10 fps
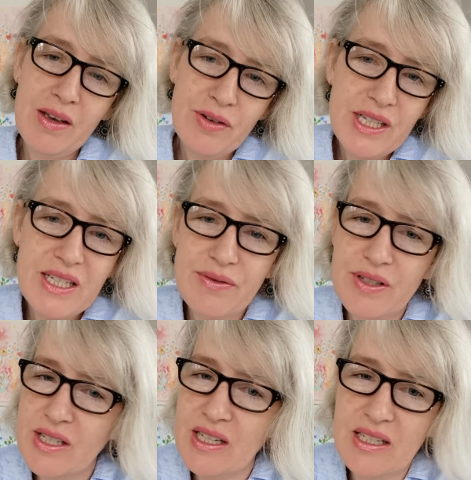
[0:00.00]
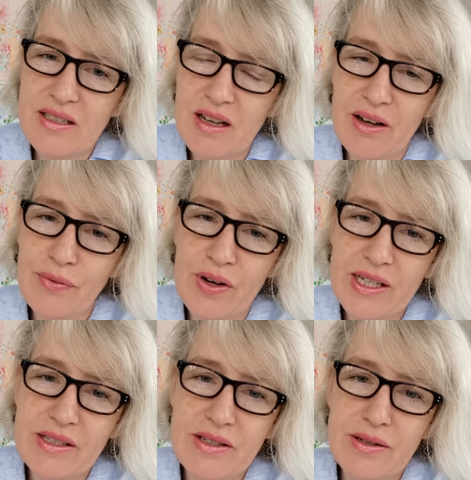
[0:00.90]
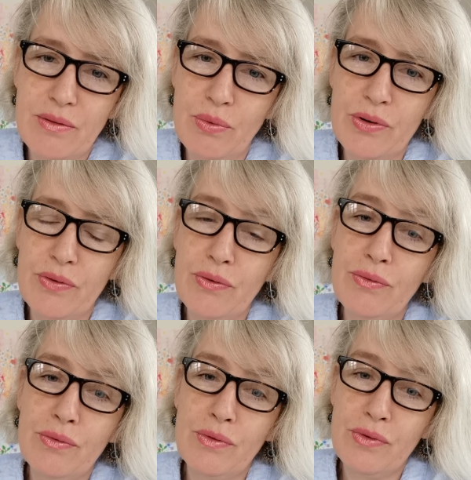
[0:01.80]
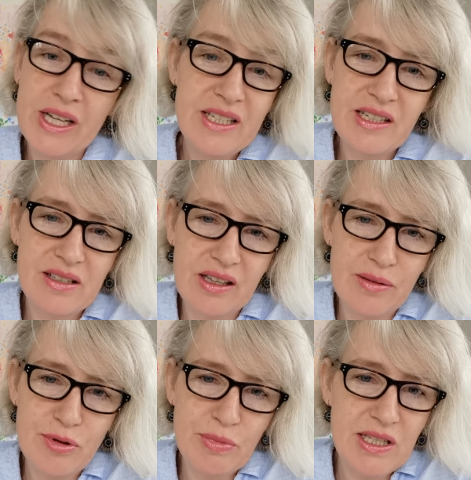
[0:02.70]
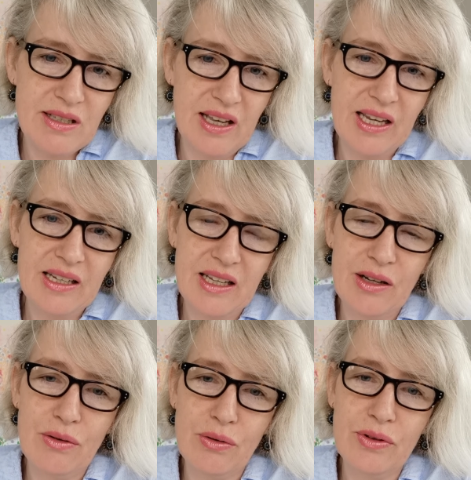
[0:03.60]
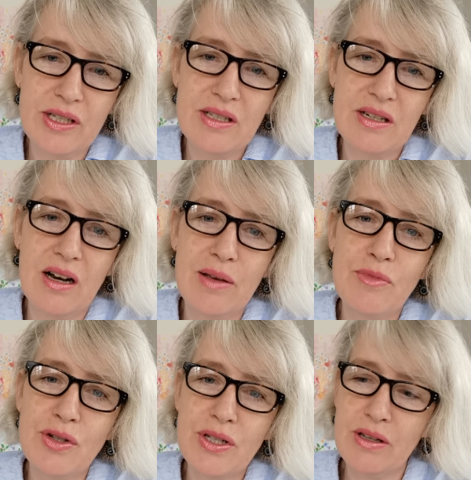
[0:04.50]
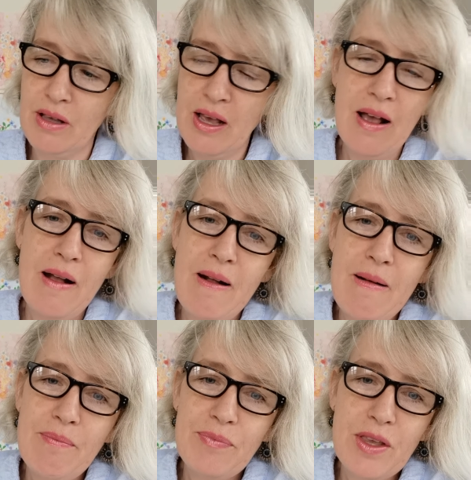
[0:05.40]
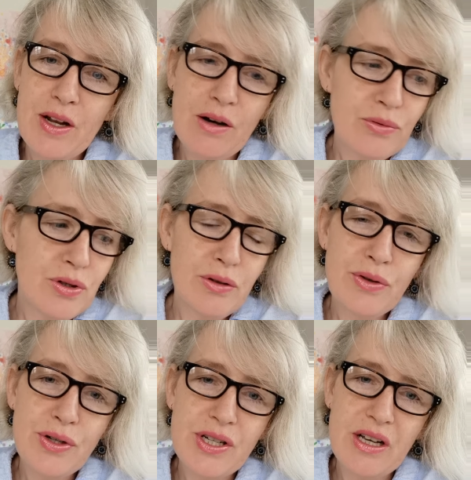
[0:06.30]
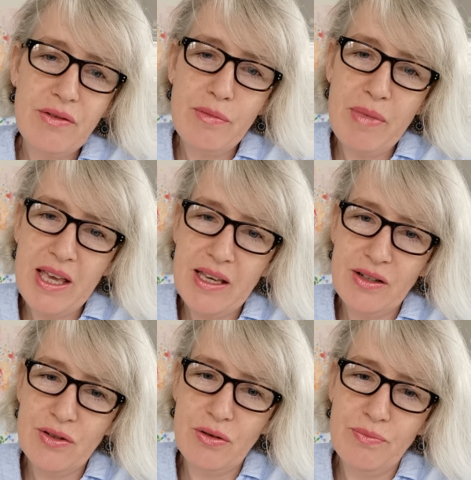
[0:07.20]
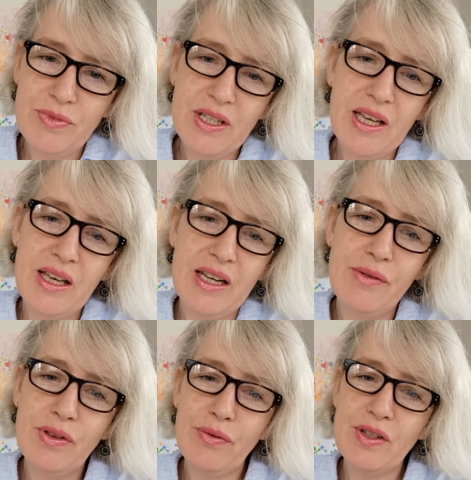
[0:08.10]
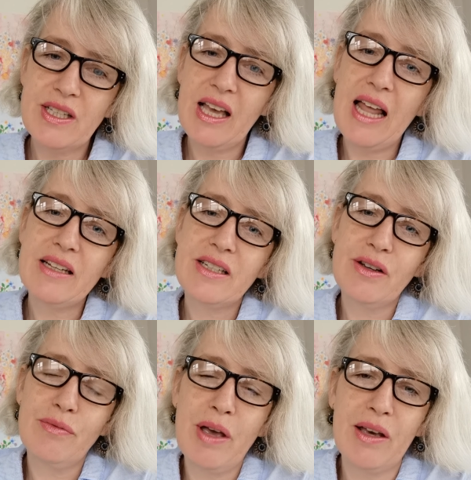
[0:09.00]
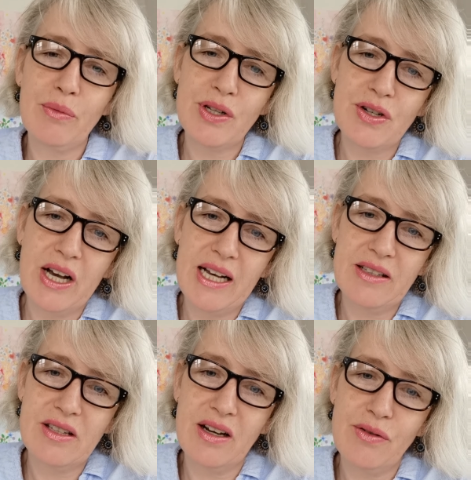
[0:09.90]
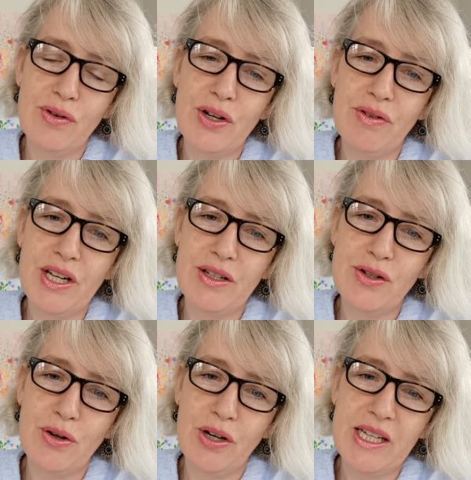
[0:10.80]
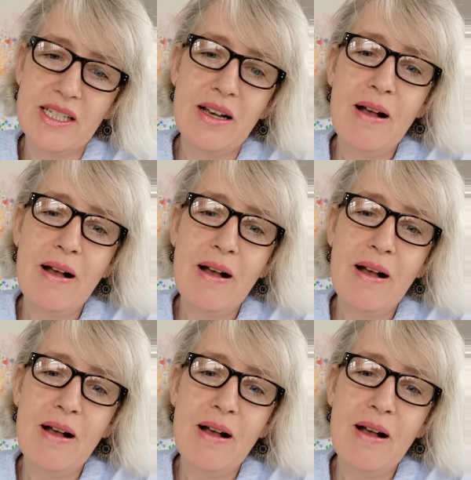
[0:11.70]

Creativity is, I find, one of the great things that keeps me sane in all this time. Just to lose yourself in making something, and even the physicality of making with your hands, I really, really enjoy it.